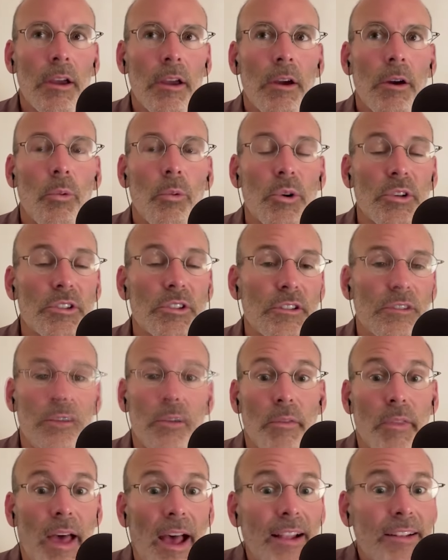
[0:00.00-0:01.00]
which is
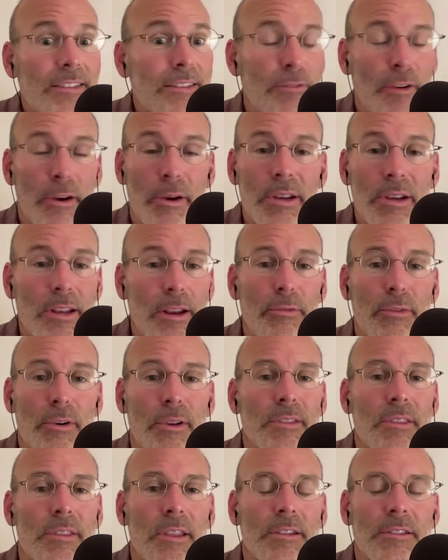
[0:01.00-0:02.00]
that's very
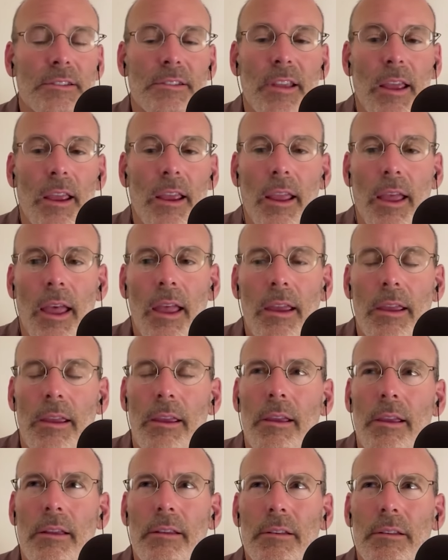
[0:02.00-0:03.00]
different than saying,
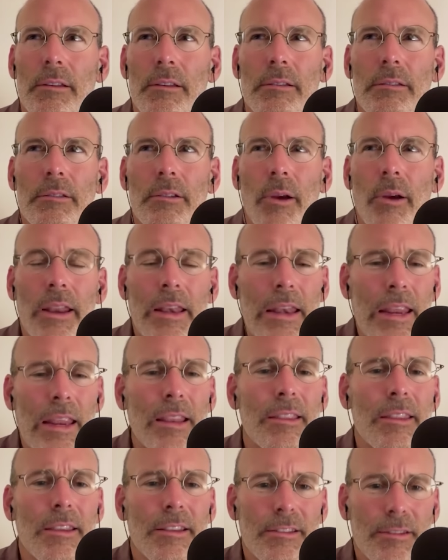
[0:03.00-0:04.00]
hey, do I
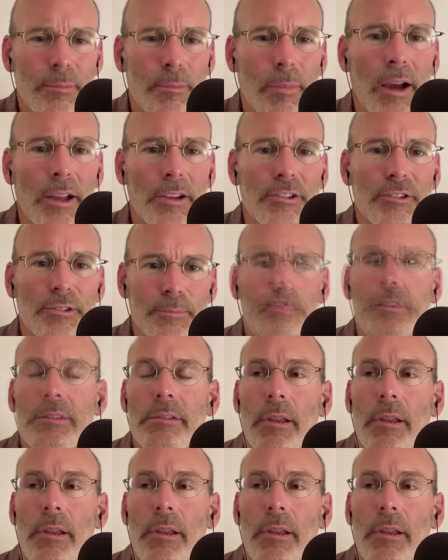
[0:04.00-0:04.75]
need this much?